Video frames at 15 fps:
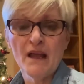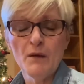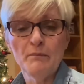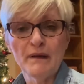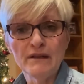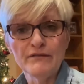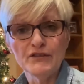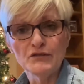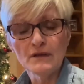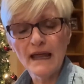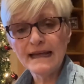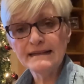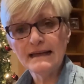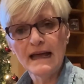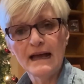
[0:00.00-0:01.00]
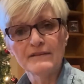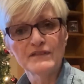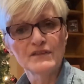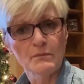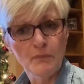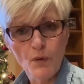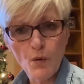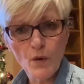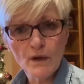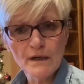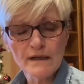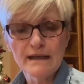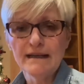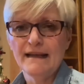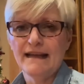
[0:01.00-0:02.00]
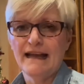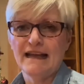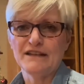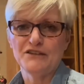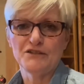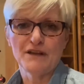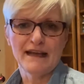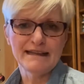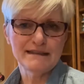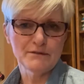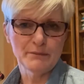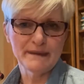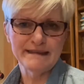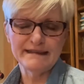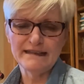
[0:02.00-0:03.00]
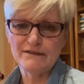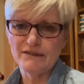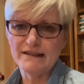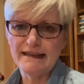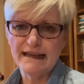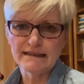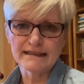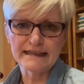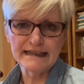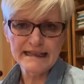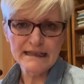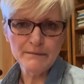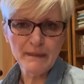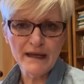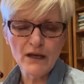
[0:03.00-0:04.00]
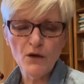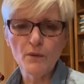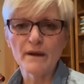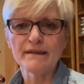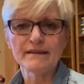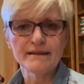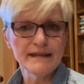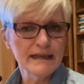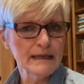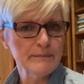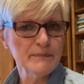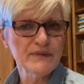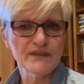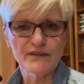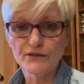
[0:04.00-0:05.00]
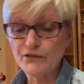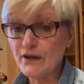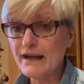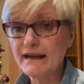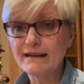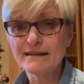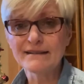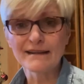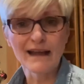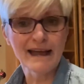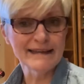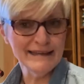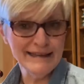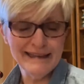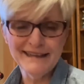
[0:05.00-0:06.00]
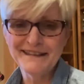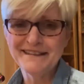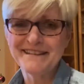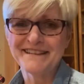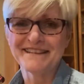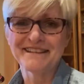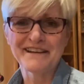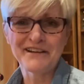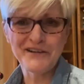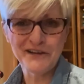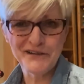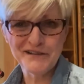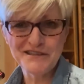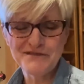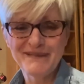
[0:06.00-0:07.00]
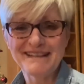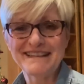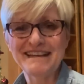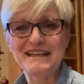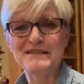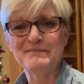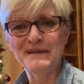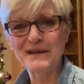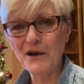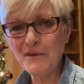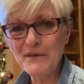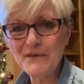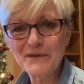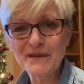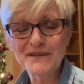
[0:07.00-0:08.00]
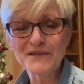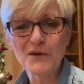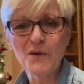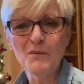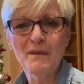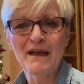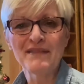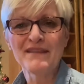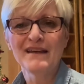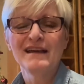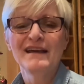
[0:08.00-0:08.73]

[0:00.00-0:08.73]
But if you'd like to have support and you'd like to receive a daily email with tips and tricks and ideas and encouragement to keep you going through this whole month,